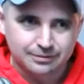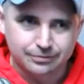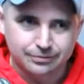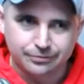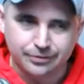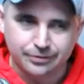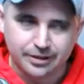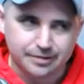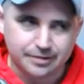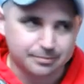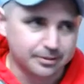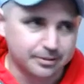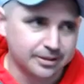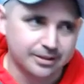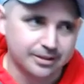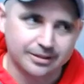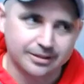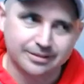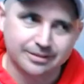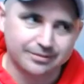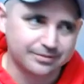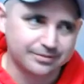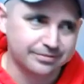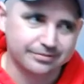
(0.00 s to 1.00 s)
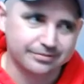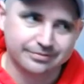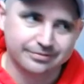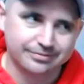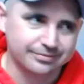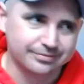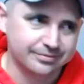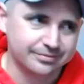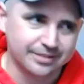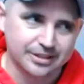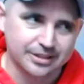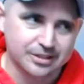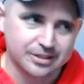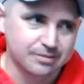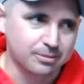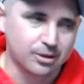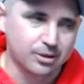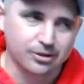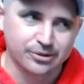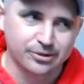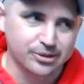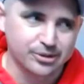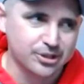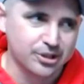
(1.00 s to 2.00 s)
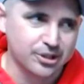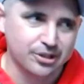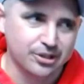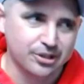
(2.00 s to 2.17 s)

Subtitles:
fuck, man, I've had some horror